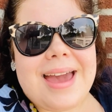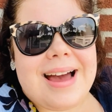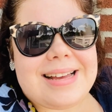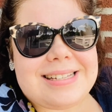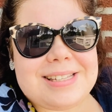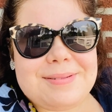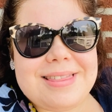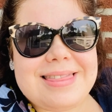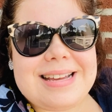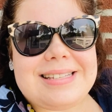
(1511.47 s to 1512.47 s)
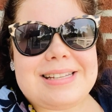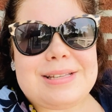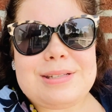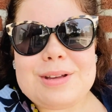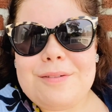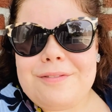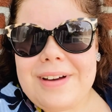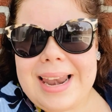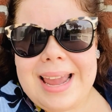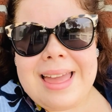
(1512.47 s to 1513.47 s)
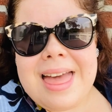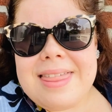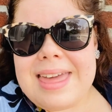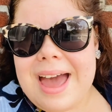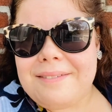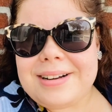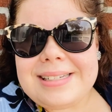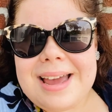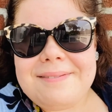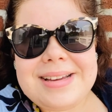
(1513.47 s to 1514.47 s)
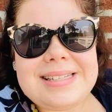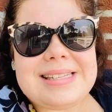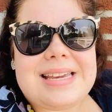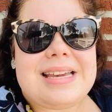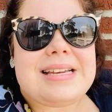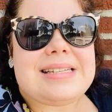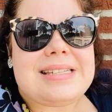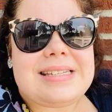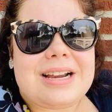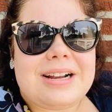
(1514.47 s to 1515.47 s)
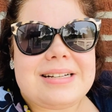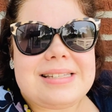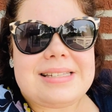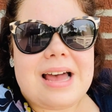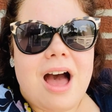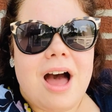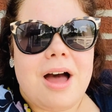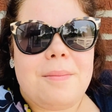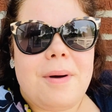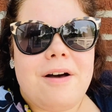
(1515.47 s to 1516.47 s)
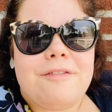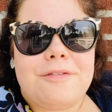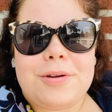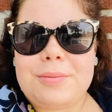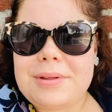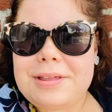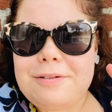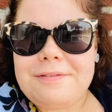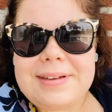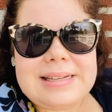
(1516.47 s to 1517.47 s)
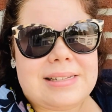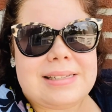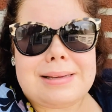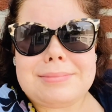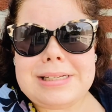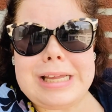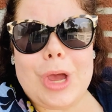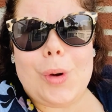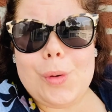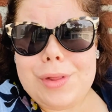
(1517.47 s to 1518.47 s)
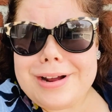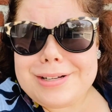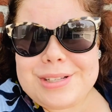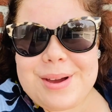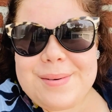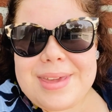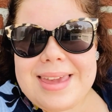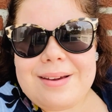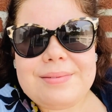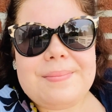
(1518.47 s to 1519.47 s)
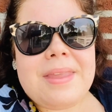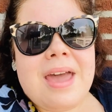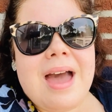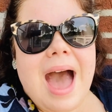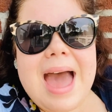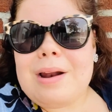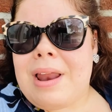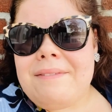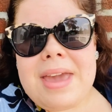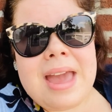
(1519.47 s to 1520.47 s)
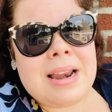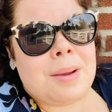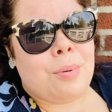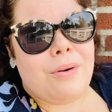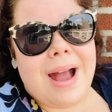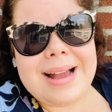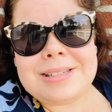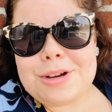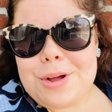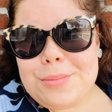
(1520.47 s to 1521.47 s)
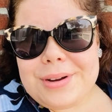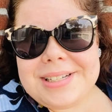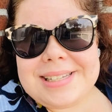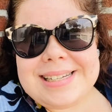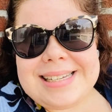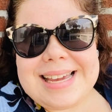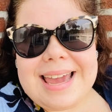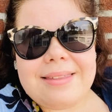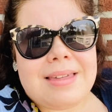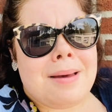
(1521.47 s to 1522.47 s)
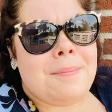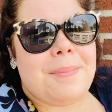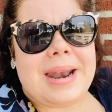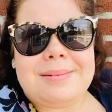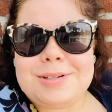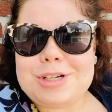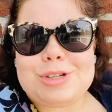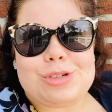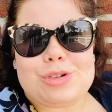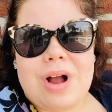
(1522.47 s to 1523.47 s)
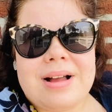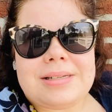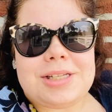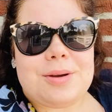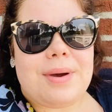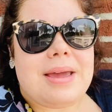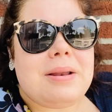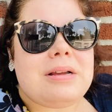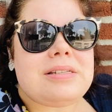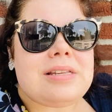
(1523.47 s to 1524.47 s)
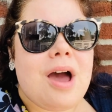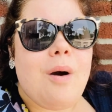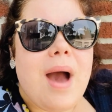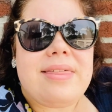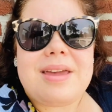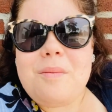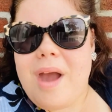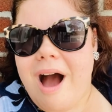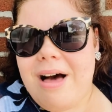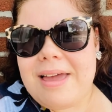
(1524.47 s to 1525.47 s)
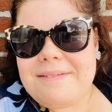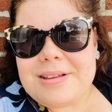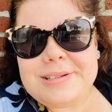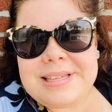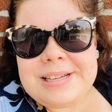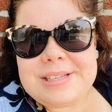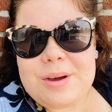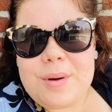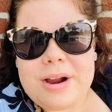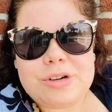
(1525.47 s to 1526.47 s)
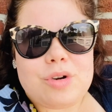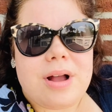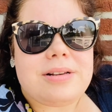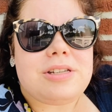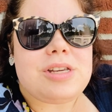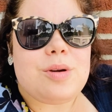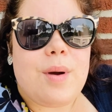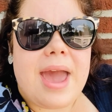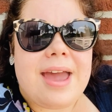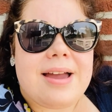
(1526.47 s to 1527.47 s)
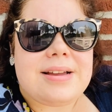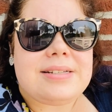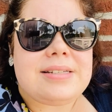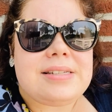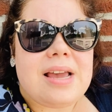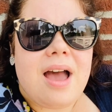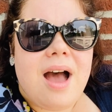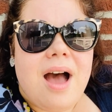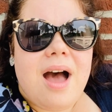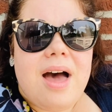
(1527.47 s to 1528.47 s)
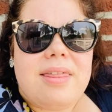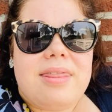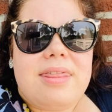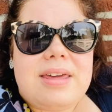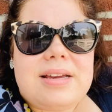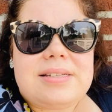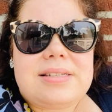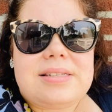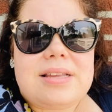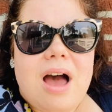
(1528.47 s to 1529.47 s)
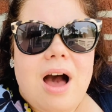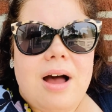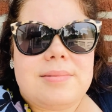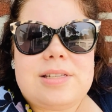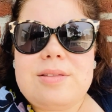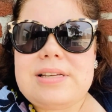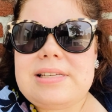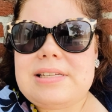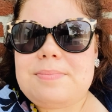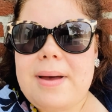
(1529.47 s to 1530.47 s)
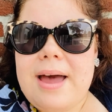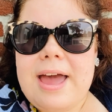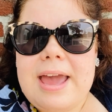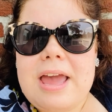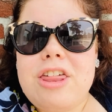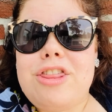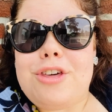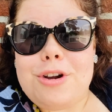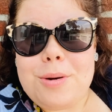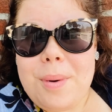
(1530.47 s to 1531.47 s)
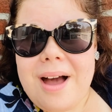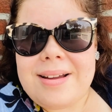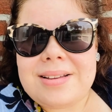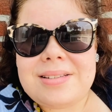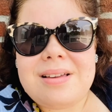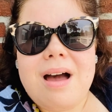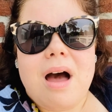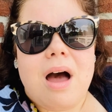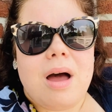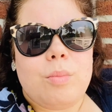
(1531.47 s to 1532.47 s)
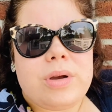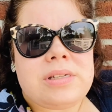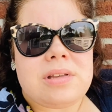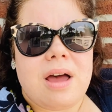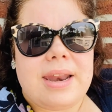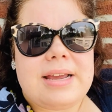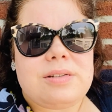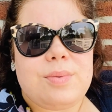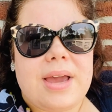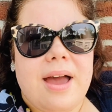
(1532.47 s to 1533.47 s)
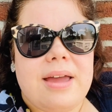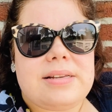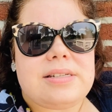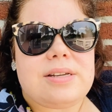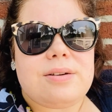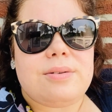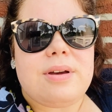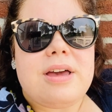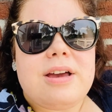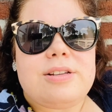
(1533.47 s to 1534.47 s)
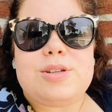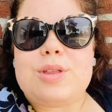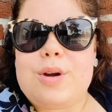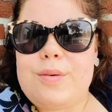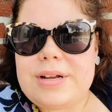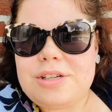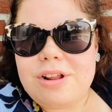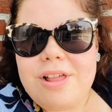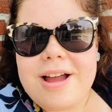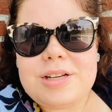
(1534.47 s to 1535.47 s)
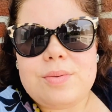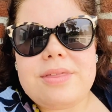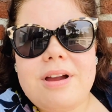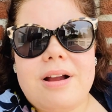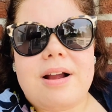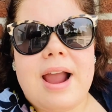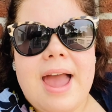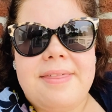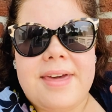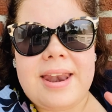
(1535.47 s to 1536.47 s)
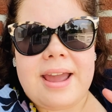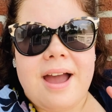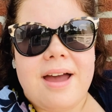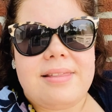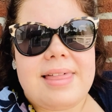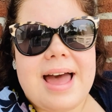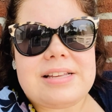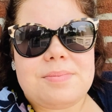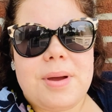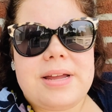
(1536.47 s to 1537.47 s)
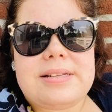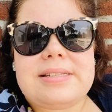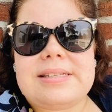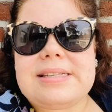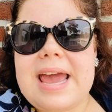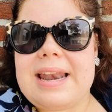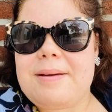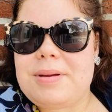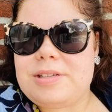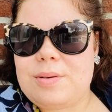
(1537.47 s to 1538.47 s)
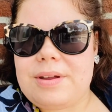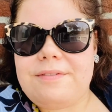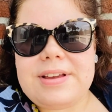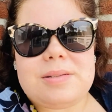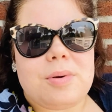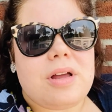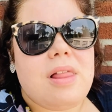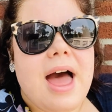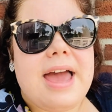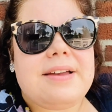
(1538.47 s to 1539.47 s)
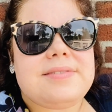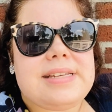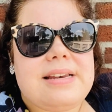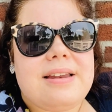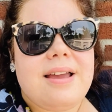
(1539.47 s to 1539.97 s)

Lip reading: husband thinks it's so funny that every time I see stickers of food with little faces, I'm just like, oh, they're so cute. I don't have any practical reason to get them, but I'm just drawn to it. So I think we all have those things that we are drawn to, and this so this is my third box with Sonnet. We got to do the original launch with her, and then I got last month's, and I've been doing Facebook Lives and